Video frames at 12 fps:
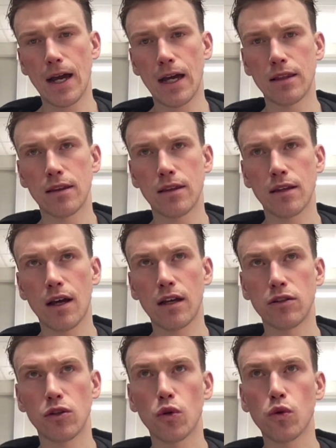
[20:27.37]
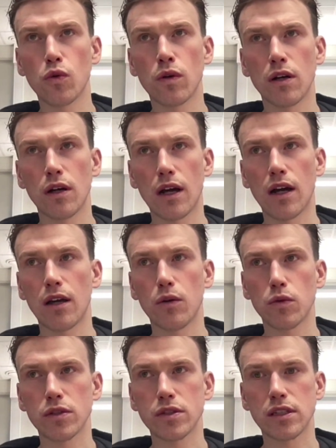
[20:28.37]
and I know I
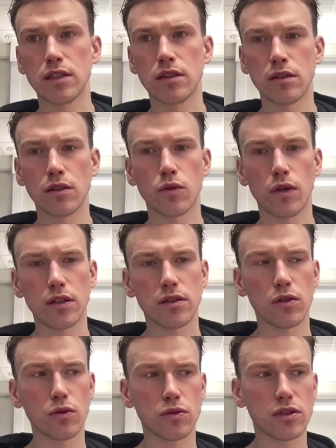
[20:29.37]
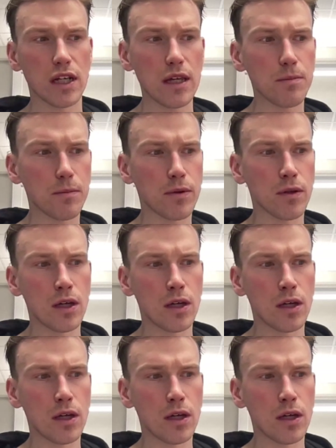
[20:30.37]
was in quite good shape.